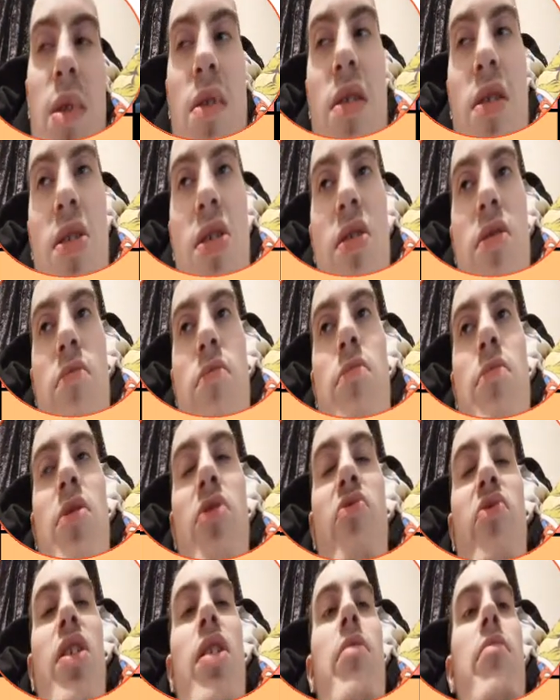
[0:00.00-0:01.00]
the the
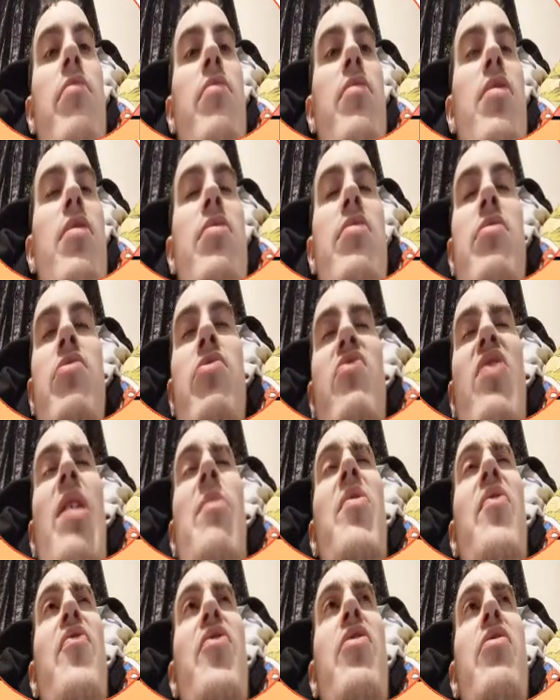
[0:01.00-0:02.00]
gra- uh, the
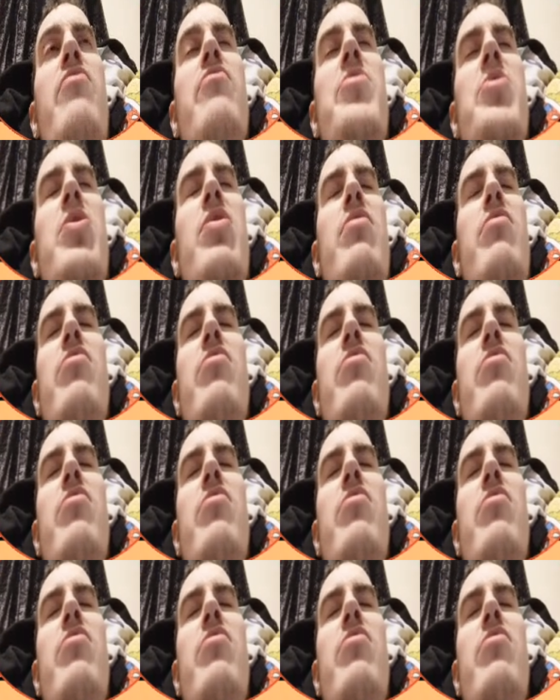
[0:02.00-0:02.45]
gramophone was it,